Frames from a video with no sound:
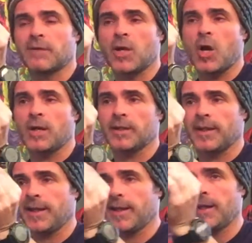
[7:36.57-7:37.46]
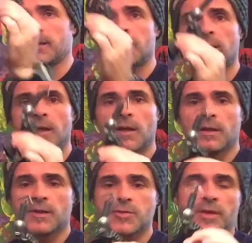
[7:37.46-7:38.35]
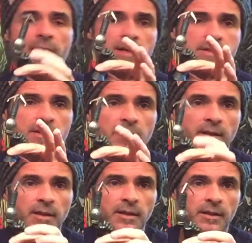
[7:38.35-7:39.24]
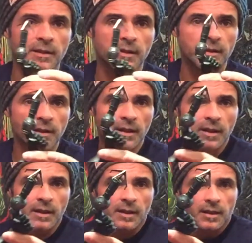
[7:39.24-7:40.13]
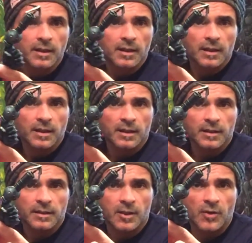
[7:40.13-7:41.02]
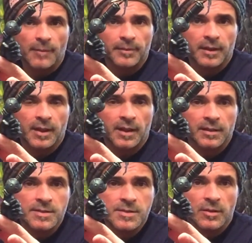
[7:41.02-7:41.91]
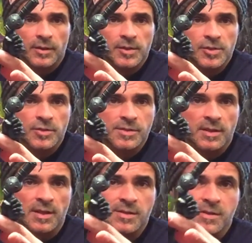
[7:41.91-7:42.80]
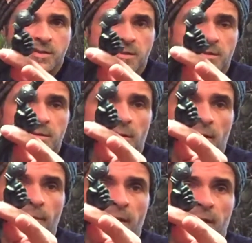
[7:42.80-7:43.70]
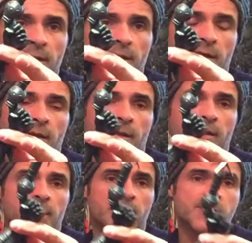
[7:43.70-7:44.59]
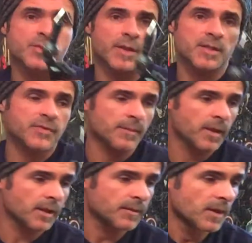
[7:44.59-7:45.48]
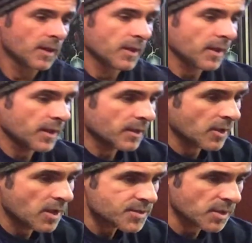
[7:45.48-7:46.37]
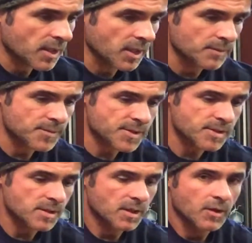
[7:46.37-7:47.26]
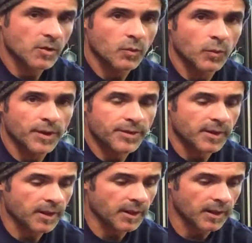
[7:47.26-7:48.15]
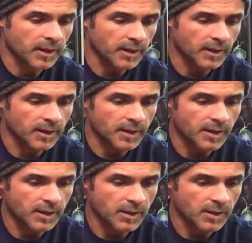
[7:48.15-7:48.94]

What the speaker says: gauntlet hand. This one has the grappling gun, so he shoots this to another building and then he swings from it. And it also comes with a